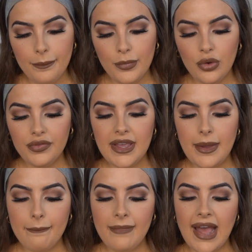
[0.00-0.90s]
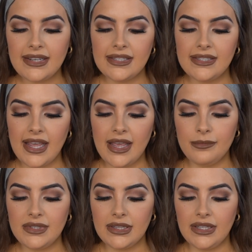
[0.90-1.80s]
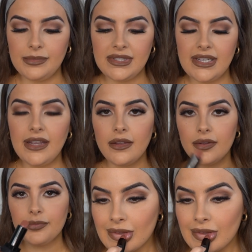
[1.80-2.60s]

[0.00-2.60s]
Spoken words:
Morphe Matte Tempt Lipstick.